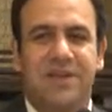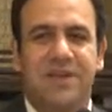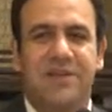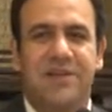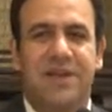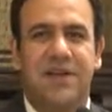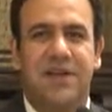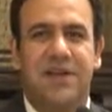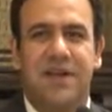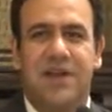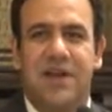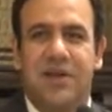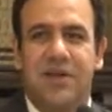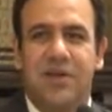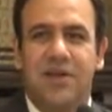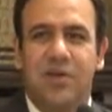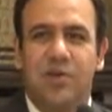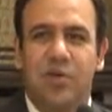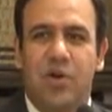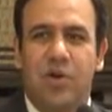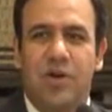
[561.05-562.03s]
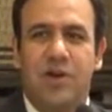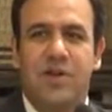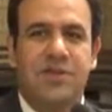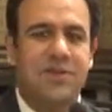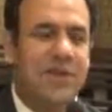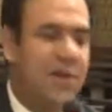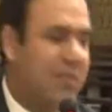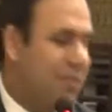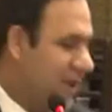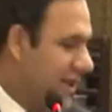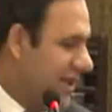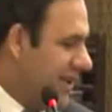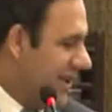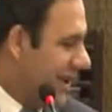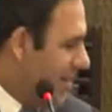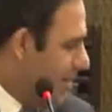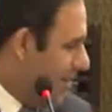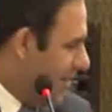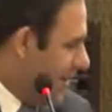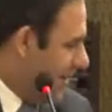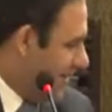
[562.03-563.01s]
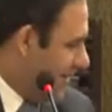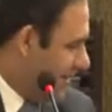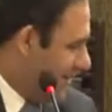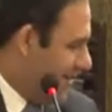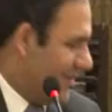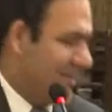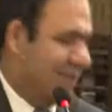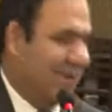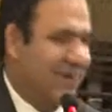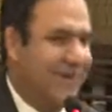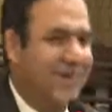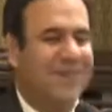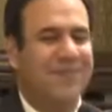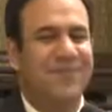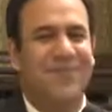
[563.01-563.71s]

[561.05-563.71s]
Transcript: He said, you are disrupting the government at this point.